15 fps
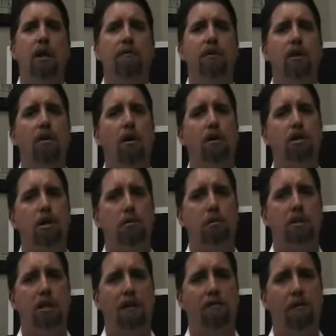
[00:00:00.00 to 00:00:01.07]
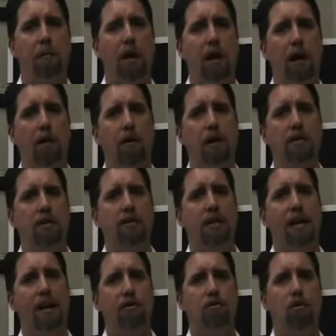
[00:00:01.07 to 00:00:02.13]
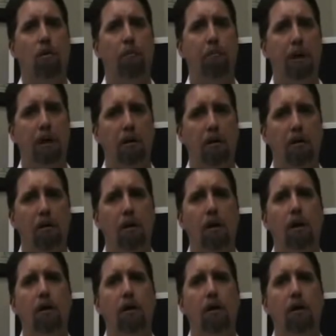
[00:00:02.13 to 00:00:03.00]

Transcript: If the notice you receive from the IRS is an actual bill,